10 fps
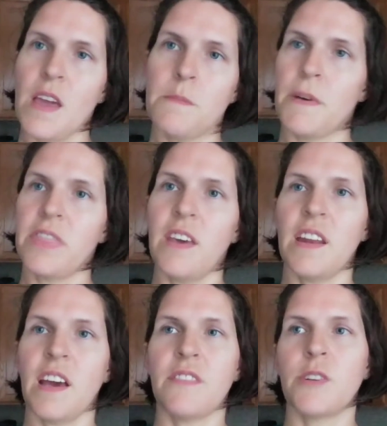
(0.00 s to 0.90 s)
But then
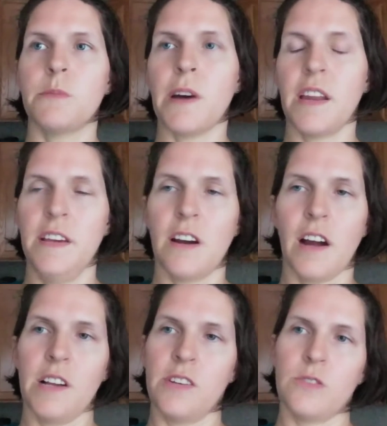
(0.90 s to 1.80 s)
after about a year,
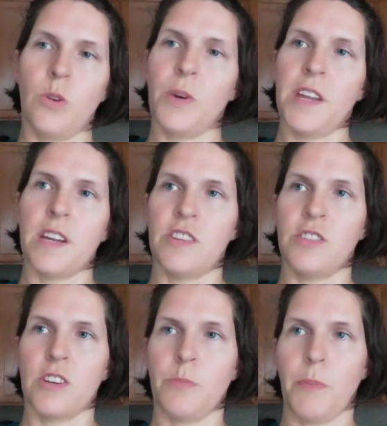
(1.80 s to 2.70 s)
I quit, and I
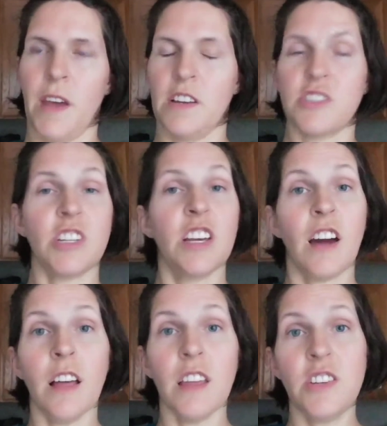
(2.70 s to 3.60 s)
took Spanish. And in
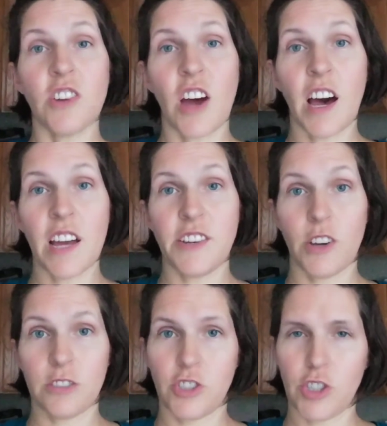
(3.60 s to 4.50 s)
college, I
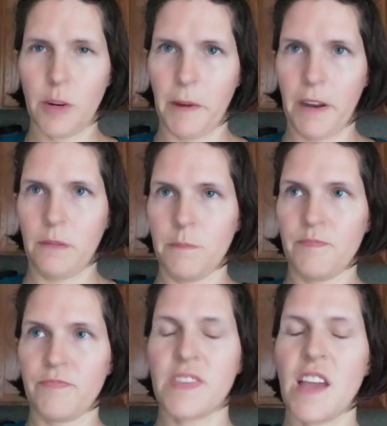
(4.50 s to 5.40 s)
took German.
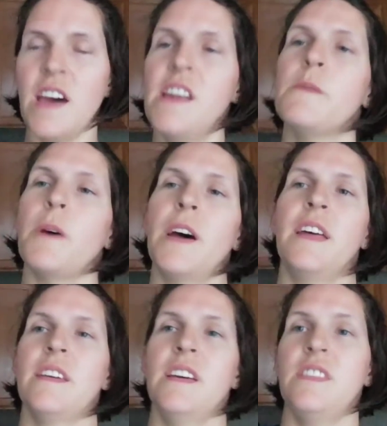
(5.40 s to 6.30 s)
Anyway,
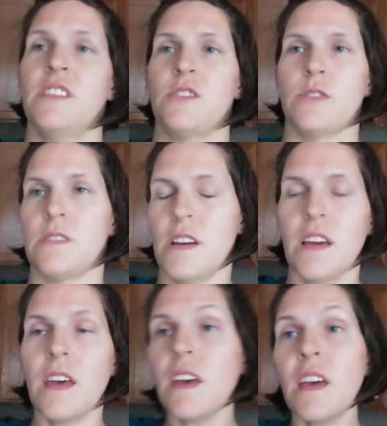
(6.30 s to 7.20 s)
it's interesting.
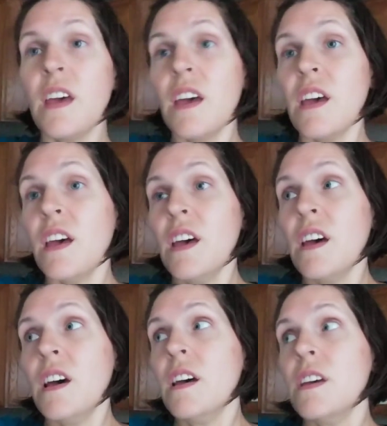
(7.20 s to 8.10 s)

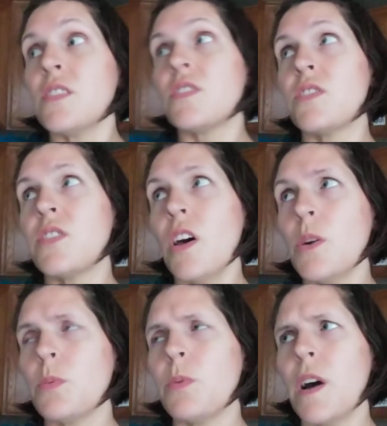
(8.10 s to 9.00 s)

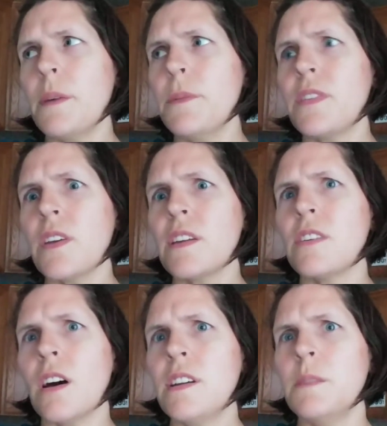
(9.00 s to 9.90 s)
So what was I
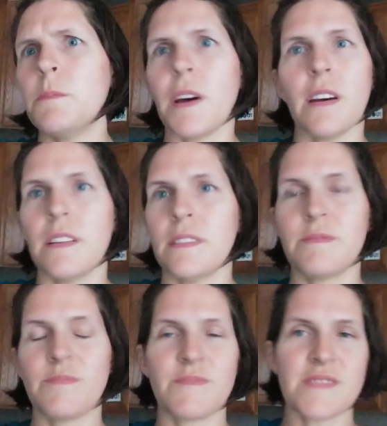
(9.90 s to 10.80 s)
talking about?
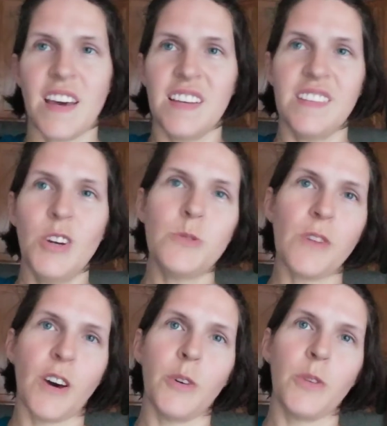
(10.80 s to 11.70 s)
Who
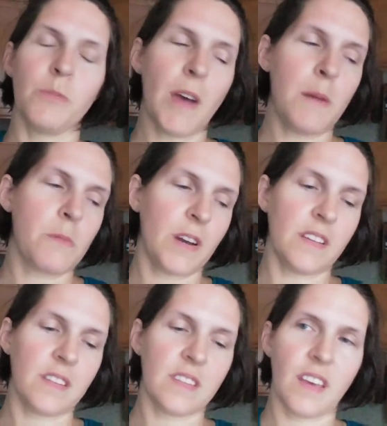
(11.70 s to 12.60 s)
knows? My brain
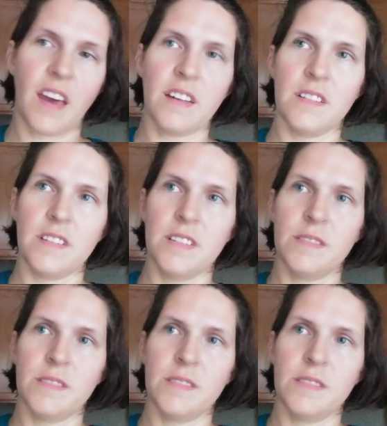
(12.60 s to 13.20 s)
is scattered.